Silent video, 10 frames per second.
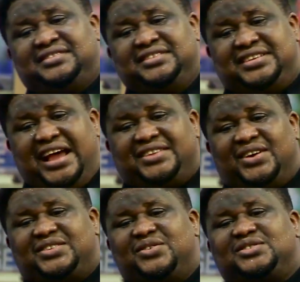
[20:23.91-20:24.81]
He said, I
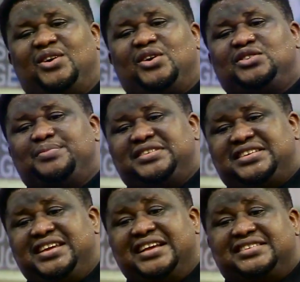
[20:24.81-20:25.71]
thought it was not going to be
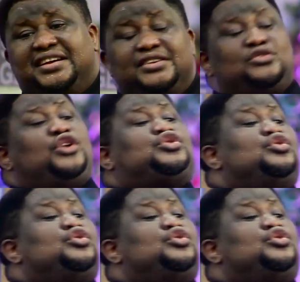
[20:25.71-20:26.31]
CS. Don't